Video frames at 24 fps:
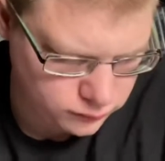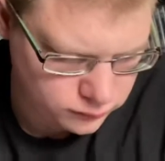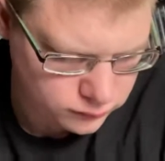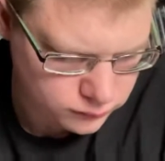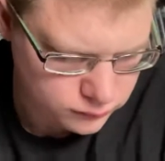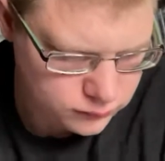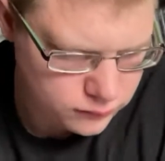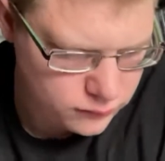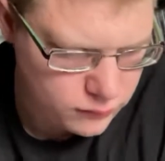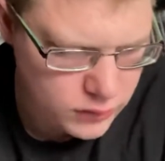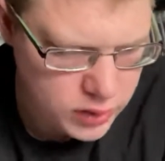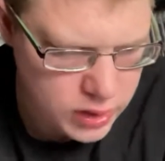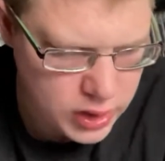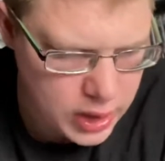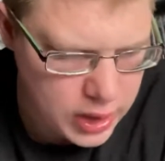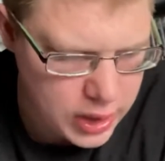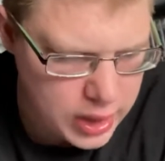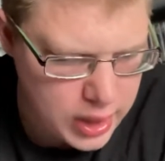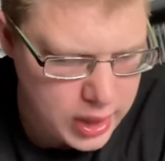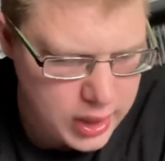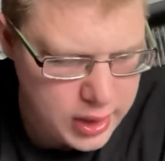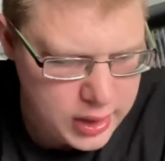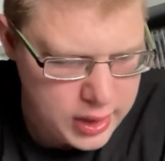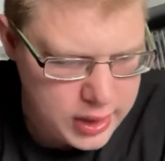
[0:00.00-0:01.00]
And
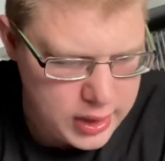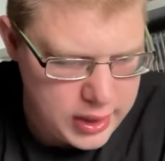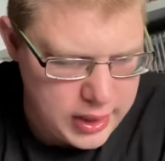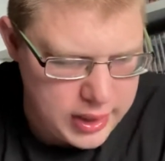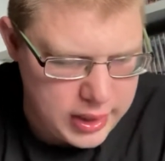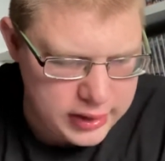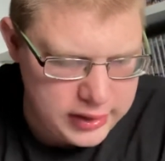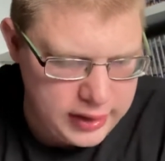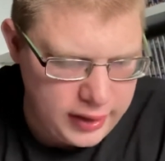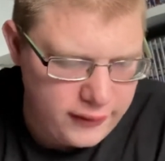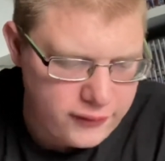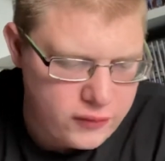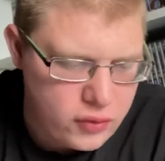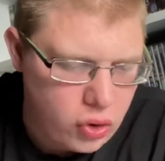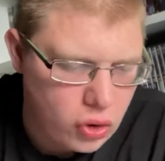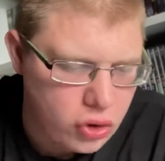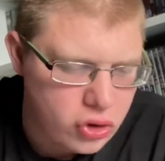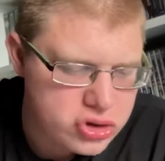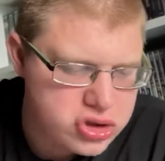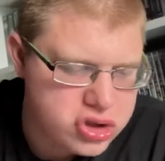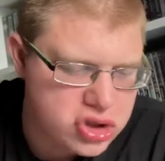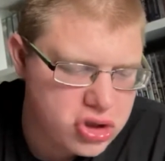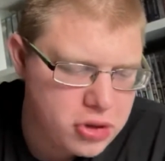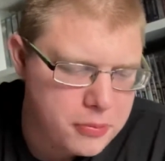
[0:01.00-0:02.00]
then, of
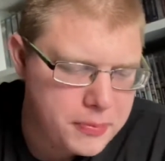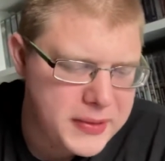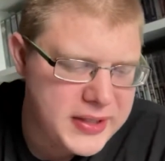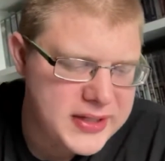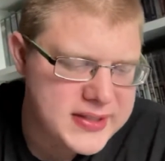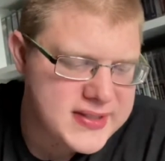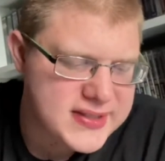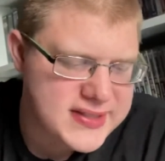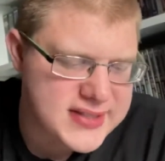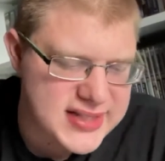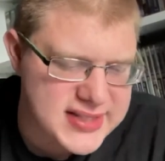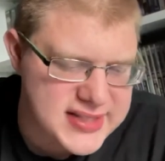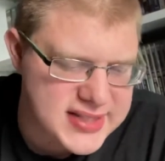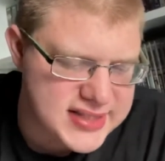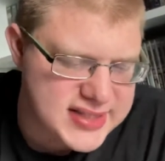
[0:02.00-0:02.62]
course, jumping into season